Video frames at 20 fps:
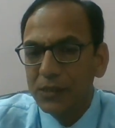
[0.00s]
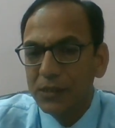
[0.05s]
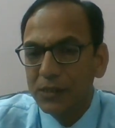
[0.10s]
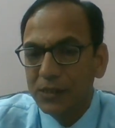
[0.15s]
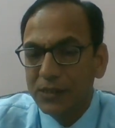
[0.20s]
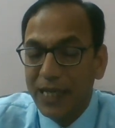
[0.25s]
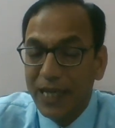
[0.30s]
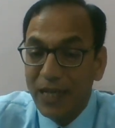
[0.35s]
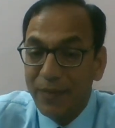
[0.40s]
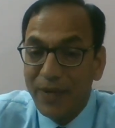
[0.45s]

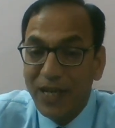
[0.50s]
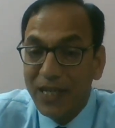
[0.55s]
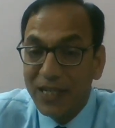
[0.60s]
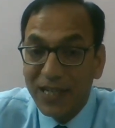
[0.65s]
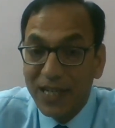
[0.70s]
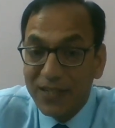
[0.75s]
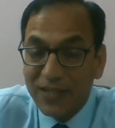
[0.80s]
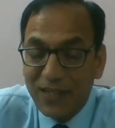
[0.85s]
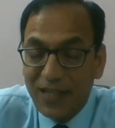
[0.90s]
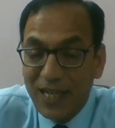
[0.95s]

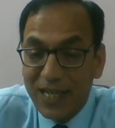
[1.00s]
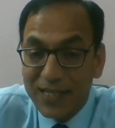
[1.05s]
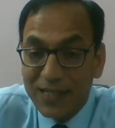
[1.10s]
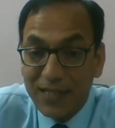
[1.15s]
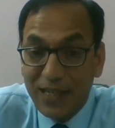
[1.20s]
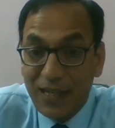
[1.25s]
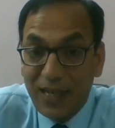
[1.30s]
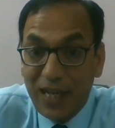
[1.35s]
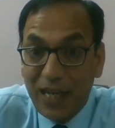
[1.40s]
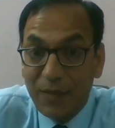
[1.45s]
Sedimentation, as
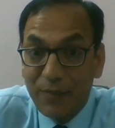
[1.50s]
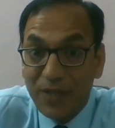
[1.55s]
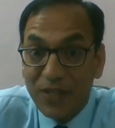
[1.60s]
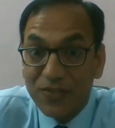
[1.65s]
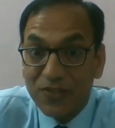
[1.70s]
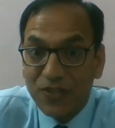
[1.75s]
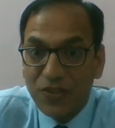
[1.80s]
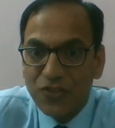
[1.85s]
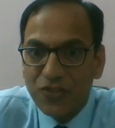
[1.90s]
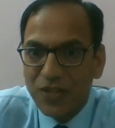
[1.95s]
the name is
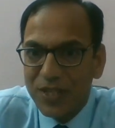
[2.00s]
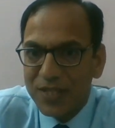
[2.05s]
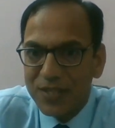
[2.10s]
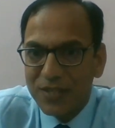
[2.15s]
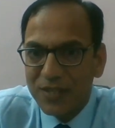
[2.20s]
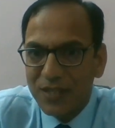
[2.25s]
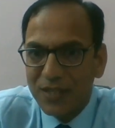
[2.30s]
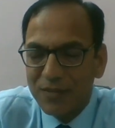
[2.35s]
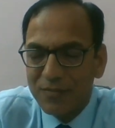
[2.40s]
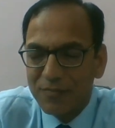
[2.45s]

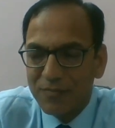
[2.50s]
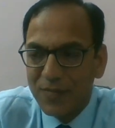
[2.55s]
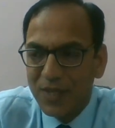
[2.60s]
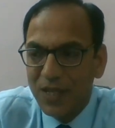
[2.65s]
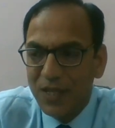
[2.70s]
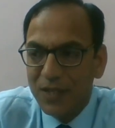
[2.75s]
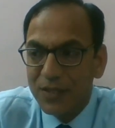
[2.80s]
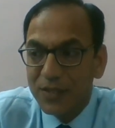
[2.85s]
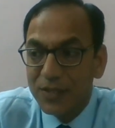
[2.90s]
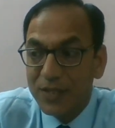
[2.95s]
suggesting,
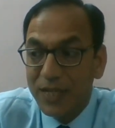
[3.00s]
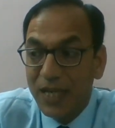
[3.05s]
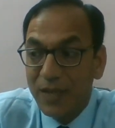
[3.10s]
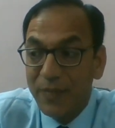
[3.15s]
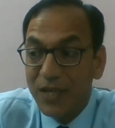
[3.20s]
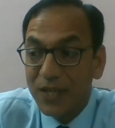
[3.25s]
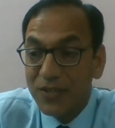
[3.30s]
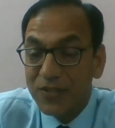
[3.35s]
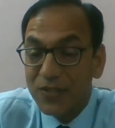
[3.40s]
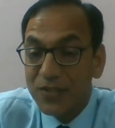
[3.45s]

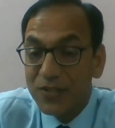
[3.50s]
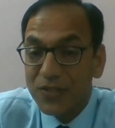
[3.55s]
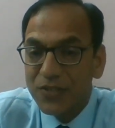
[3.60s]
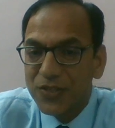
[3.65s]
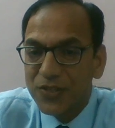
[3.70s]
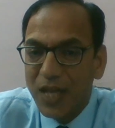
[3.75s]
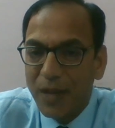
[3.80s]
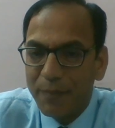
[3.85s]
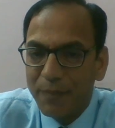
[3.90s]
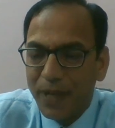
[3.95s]
sedimentation is the
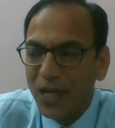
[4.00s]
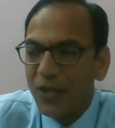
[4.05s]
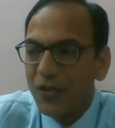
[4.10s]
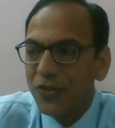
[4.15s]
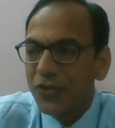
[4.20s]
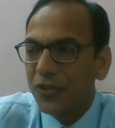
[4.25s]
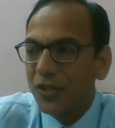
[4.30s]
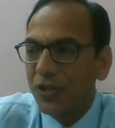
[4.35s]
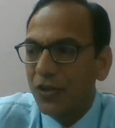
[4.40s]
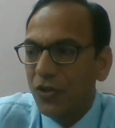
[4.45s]

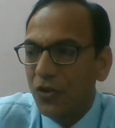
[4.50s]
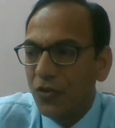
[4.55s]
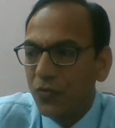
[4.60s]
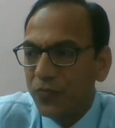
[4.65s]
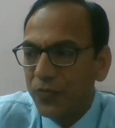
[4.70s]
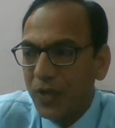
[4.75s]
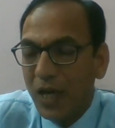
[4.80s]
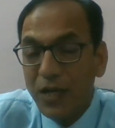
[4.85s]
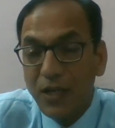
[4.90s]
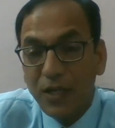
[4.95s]
separation of
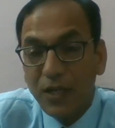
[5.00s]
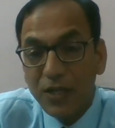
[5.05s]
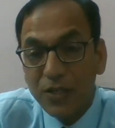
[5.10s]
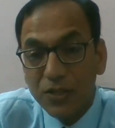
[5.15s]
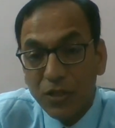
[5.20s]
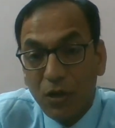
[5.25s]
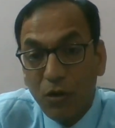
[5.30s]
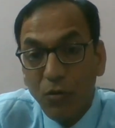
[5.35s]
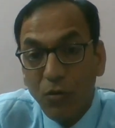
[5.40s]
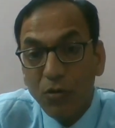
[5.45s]

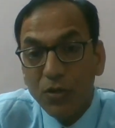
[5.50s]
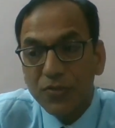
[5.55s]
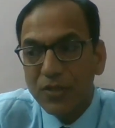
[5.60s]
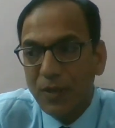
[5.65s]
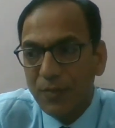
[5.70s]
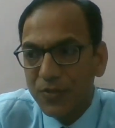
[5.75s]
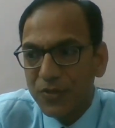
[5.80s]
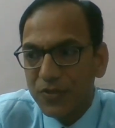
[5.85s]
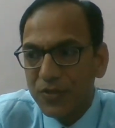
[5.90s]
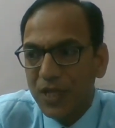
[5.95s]
undissolved
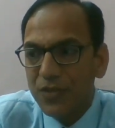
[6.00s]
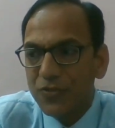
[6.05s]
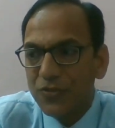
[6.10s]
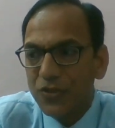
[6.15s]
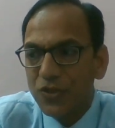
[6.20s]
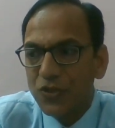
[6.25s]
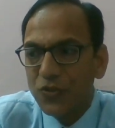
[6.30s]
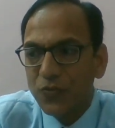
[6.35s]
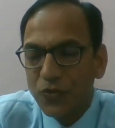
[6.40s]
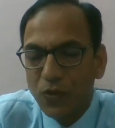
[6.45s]

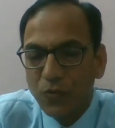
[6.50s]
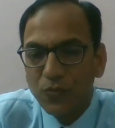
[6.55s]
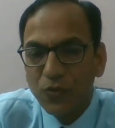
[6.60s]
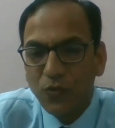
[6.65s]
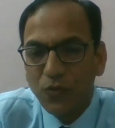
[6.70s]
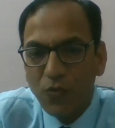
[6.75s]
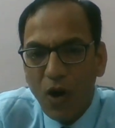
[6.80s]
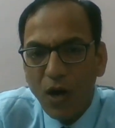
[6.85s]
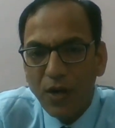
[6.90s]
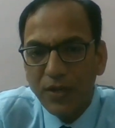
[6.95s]
substances from
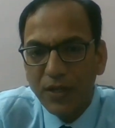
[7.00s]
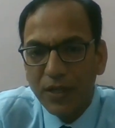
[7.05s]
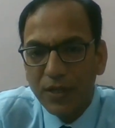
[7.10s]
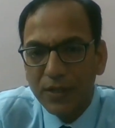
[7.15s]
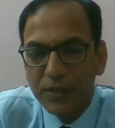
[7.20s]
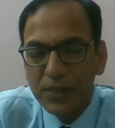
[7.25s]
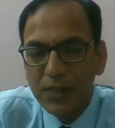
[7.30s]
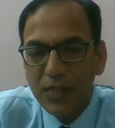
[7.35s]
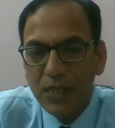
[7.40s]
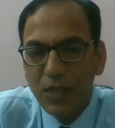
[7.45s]
the water
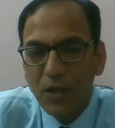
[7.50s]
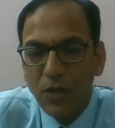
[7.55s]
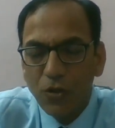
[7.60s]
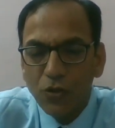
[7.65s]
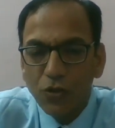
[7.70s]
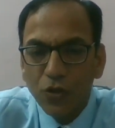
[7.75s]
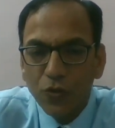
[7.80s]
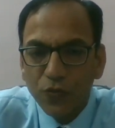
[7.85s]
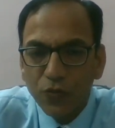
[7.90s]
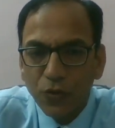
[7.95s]

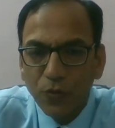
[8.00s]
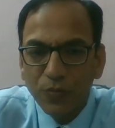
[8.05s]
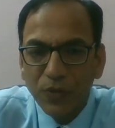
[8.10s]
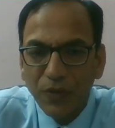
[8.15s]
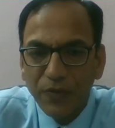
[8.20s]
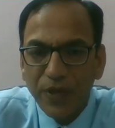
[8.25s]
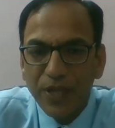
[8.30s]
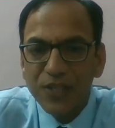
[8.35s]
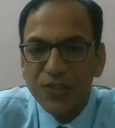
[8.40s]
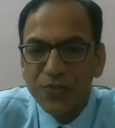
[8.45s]
or from
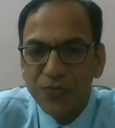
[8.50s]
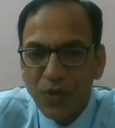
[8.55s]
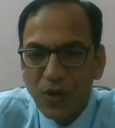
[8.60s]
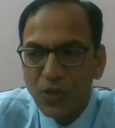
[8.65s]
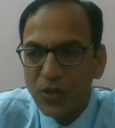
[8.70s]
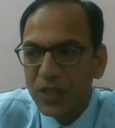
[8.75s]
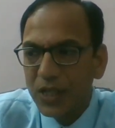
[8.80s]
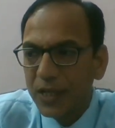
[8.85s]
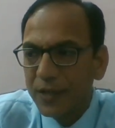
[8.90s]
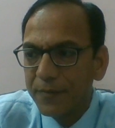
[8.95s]
the
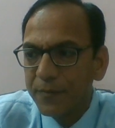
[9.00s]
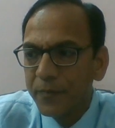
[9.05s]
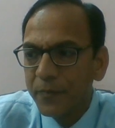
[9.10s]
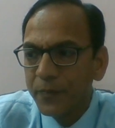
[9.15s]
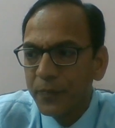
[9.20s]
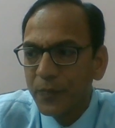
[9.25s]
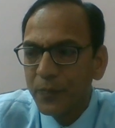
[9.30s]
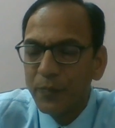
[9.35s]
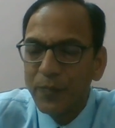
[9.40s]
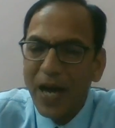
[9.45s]
wastewater
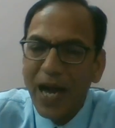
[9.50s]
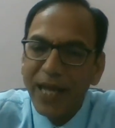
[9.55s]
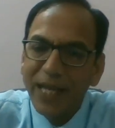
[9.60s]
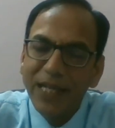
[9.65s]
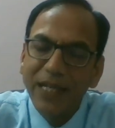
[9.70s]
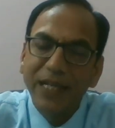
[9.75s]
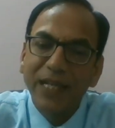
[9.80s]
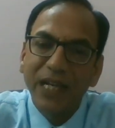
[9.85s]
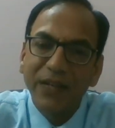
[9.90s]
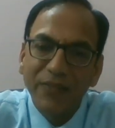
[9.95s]
by
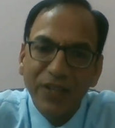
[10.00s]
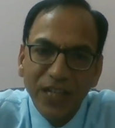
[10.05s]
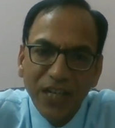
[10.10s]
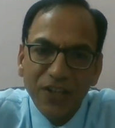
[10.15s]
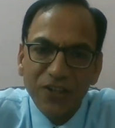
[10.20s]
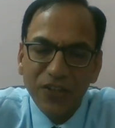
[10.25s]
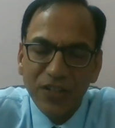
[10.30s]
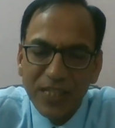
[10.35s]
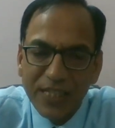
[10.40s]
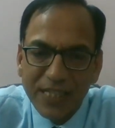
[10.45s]

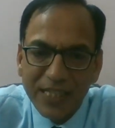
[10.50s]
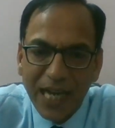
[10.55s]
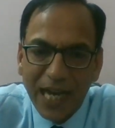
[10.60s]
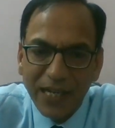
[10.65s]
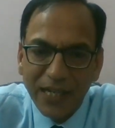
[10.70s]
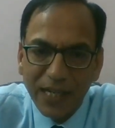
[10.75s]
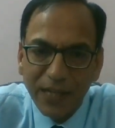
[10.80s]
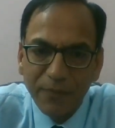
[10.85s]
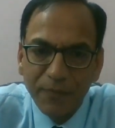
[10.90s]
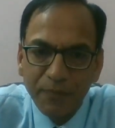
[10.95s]
gravitational
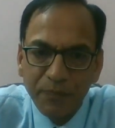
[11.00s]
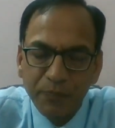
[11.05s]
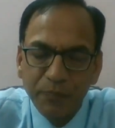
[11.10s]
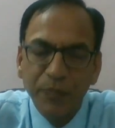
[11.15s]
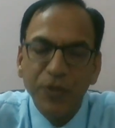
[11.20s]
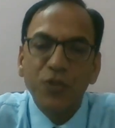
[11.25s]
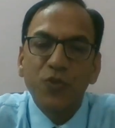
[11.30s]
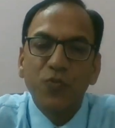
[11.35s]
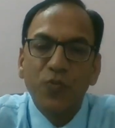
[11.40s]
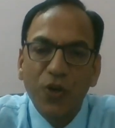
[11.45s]
setting.
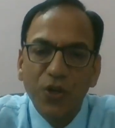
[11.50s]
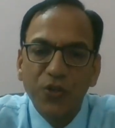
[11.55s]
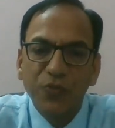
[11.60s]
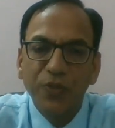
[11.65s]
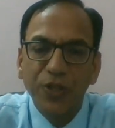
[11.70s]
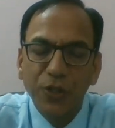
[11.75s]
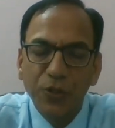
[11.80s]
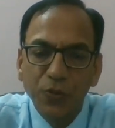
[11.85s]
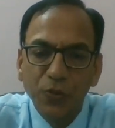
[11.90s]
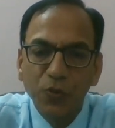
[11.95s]
Means what
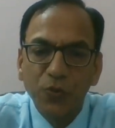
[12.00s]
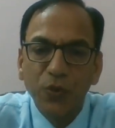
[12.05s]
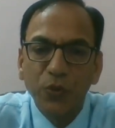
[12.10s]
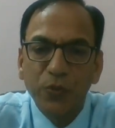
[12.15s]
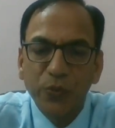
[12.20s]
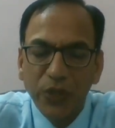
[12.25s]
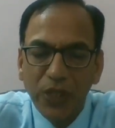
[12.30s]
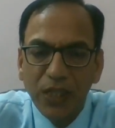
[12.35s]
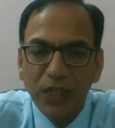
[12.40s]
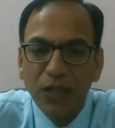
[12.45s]
we do, we
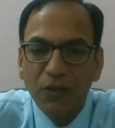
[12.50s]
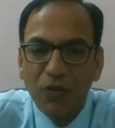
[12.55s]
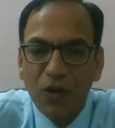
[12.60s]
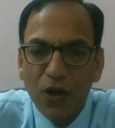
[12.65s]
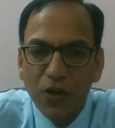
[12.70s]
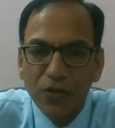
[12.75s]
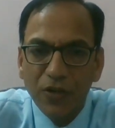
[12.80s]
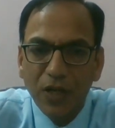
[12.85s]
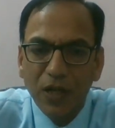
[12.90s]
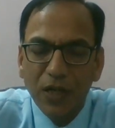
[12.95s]
fill the
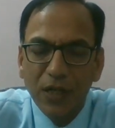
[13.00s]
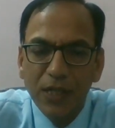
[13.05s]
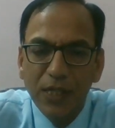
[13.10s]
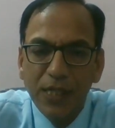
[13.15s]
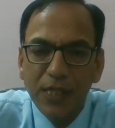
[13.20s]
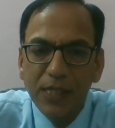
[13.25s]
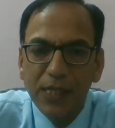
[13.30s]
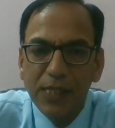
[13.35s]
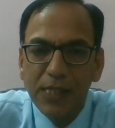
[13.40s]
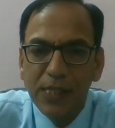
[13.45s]
water
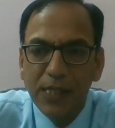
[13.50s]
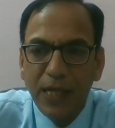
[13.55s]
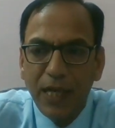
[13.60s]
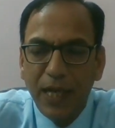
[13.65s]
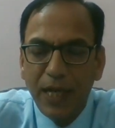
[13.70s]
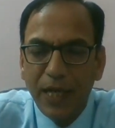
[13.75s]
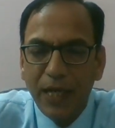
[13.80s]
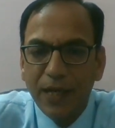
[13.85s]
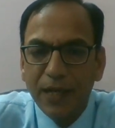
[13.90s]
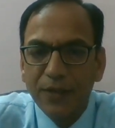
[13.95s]

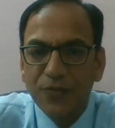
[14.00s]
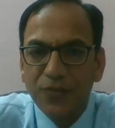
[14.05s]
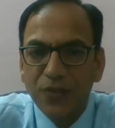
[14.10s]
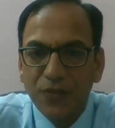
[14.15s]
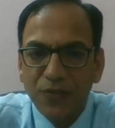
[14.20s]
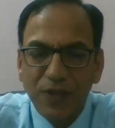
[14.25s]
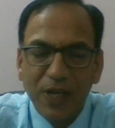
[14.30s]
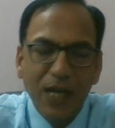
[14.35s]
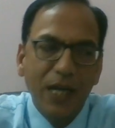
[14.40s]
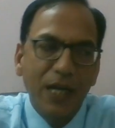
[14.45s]
in a
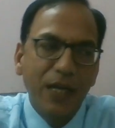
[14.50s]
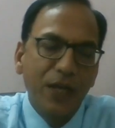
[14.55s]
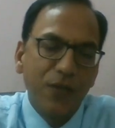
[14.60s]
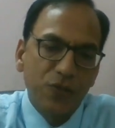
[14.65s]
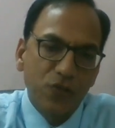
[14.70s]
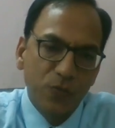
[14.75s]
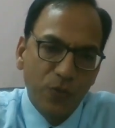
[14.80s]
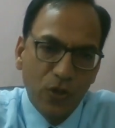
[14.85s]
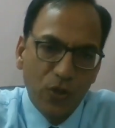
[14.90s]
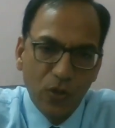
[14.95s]
reservoir, in a
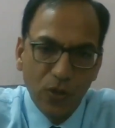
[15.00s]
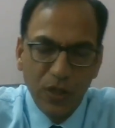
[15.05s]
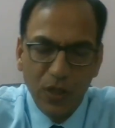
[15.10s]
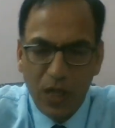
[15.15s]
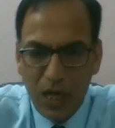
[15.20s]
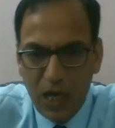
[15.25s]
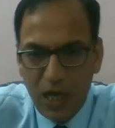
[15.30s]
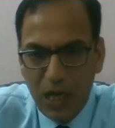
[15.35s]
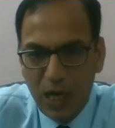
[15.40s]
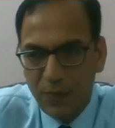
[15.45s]
small
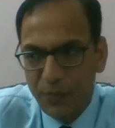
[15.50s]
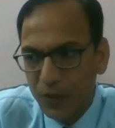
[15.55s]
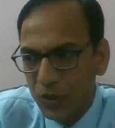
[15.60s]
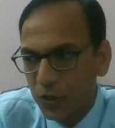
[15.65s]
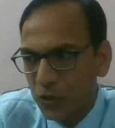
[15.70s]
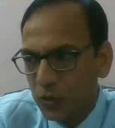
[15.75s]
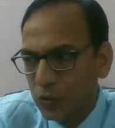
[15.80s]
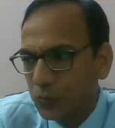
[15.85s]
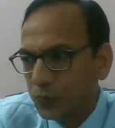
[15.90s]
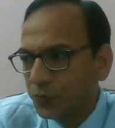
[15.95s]

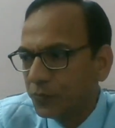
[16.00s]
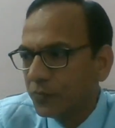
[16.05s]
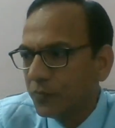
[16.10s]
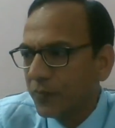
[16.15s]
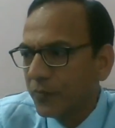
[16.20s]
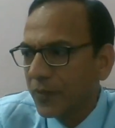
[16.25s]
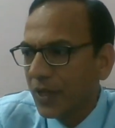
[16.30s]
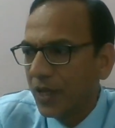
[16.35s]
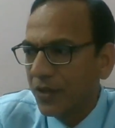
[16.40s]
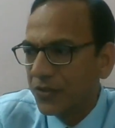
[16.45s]

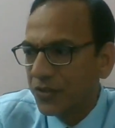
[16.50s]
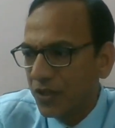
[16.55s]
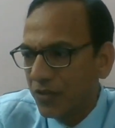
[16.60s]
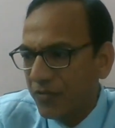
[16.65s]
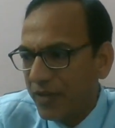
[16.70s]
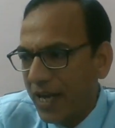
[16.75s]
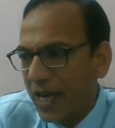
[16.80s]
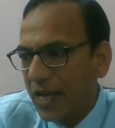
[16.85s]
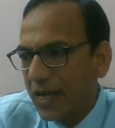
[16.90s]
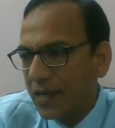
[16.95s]

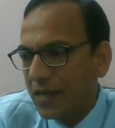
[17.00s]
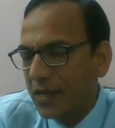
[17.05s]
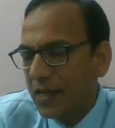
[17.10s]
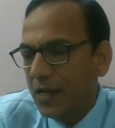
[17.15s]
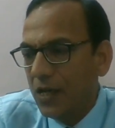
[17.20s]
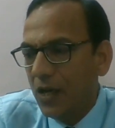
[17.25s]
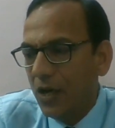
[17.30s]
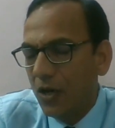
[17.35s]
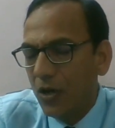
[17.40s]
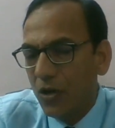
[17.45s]

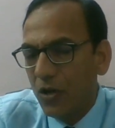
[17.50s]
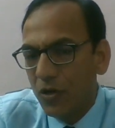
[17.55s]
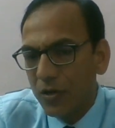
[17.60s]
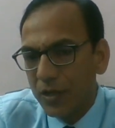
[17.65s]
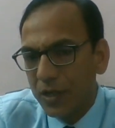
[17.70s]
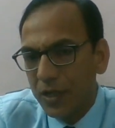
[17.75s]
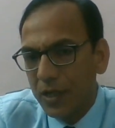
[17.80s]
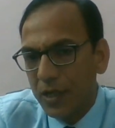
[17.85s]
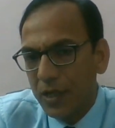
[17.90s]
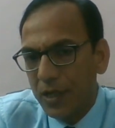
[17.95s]
reservoir,
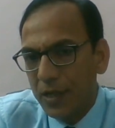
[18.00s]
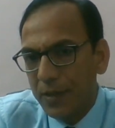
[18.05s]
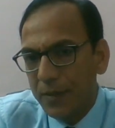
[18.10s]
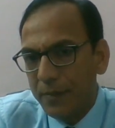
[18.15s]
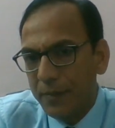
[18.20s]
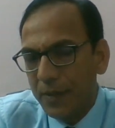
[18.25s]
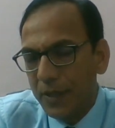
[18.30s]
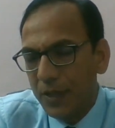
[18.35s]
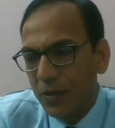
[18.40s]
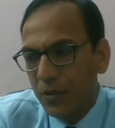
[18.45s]

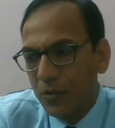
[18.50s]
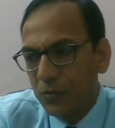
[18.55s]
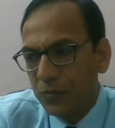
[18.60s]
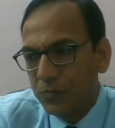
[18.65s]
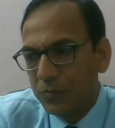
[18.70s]
or in